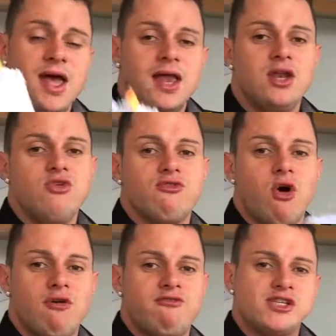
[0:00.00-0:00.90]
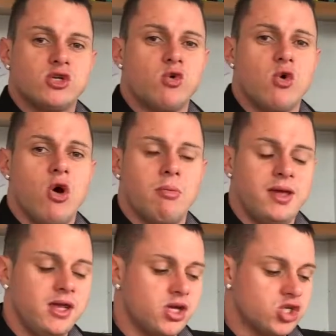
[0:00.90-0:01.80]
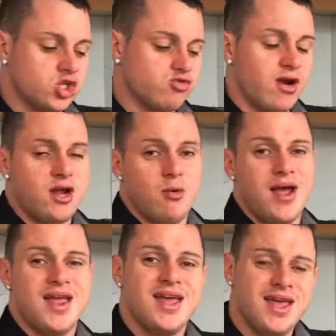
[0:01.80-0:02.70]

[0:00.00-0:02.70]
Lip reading: and then you've got a physical copy straight away.